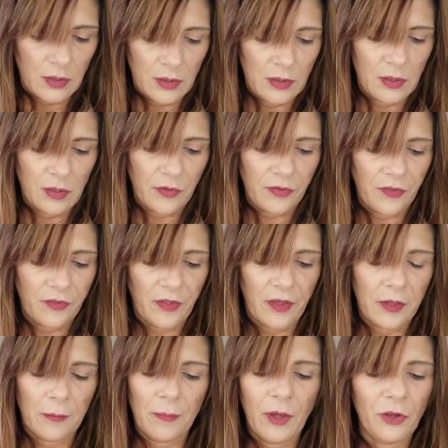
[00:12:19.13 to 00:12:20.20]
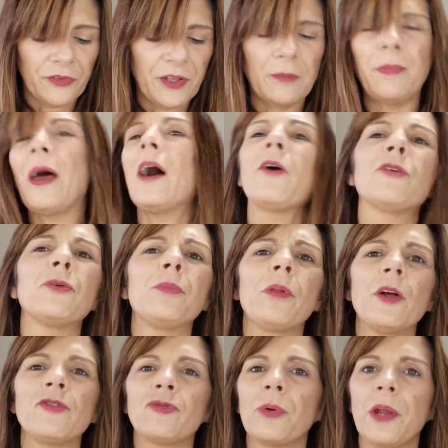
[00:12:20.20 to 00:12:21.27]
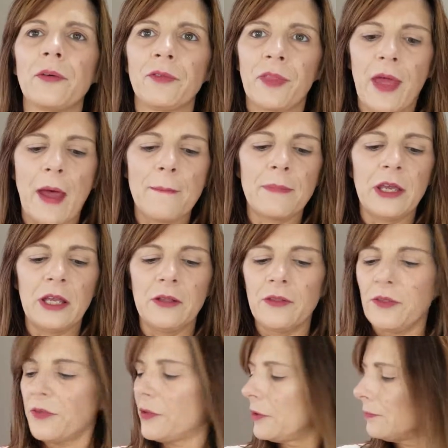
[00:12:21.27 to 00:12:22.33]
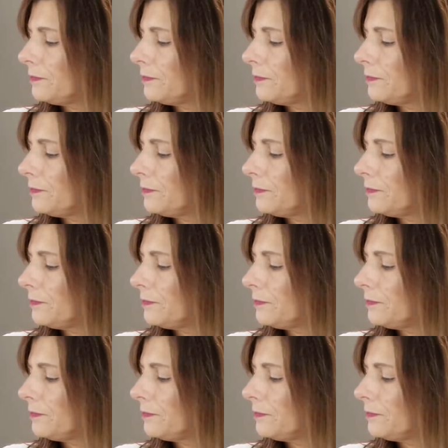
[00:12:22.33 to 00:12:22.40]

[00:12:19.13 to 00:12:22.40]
And this is like a melting powder blush, whatever that means.